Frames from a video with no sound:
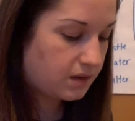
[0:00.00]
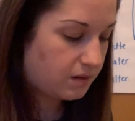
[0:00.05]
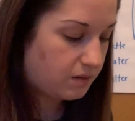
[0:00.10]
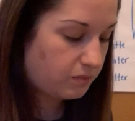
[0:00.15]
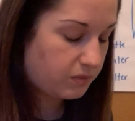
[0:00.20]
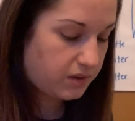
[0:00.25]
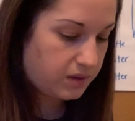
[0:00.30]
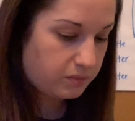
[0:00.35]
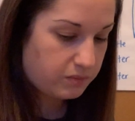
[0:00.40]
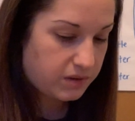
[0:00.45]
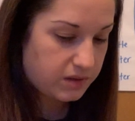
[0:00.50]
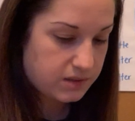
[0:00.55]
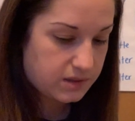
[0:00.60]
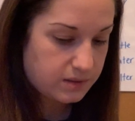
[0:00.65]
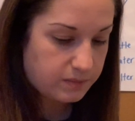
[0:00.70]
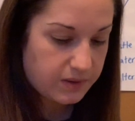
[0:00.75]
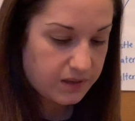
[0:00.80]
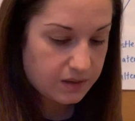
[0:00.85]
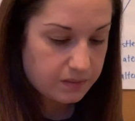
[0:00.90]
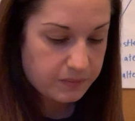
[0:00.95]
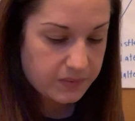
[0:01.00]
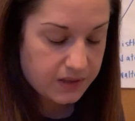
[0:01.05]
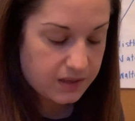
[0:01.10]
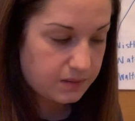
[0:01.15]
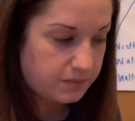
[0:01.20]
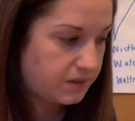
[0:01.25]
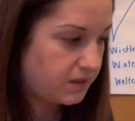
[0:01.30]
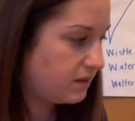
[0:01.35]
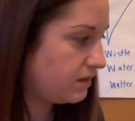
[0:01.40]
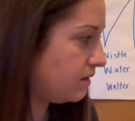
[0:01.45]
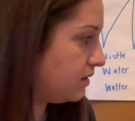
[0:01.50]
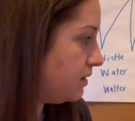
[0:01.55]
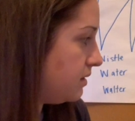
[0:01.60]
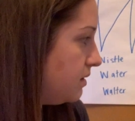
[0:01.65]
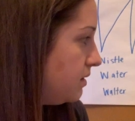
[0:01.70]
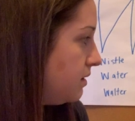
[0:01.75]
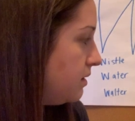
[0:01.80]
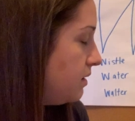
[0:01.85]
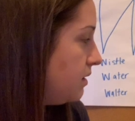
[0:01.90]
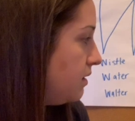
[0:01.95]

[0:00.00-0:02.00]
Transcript: when it wants to make babies.